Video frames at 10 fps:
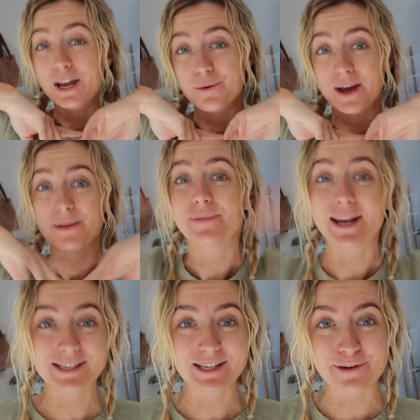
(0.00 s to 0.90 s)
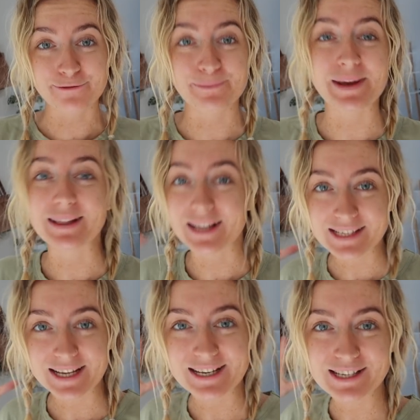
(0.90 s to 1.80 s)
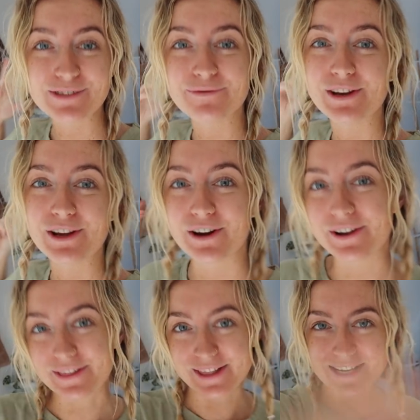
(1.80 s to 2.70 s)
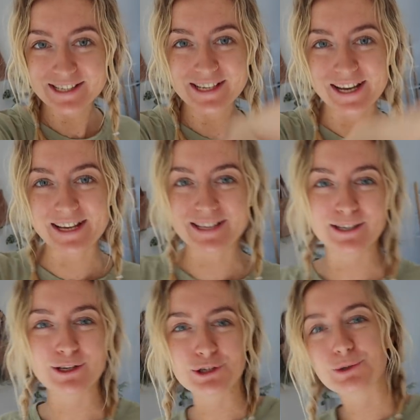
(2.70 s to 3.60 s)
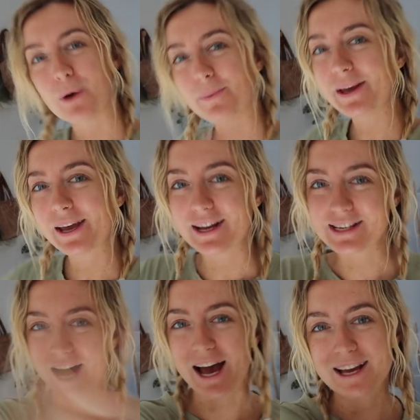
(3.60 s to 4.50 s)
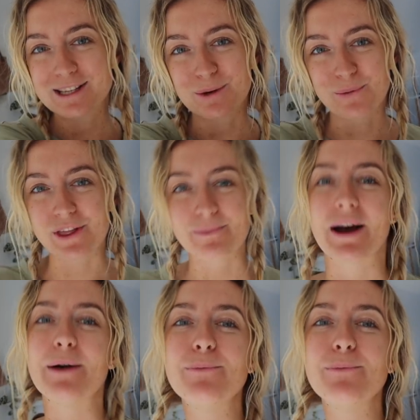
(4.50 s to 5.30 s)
Anyway, that's enough from me. Let's get into the video. This is swapping diets with my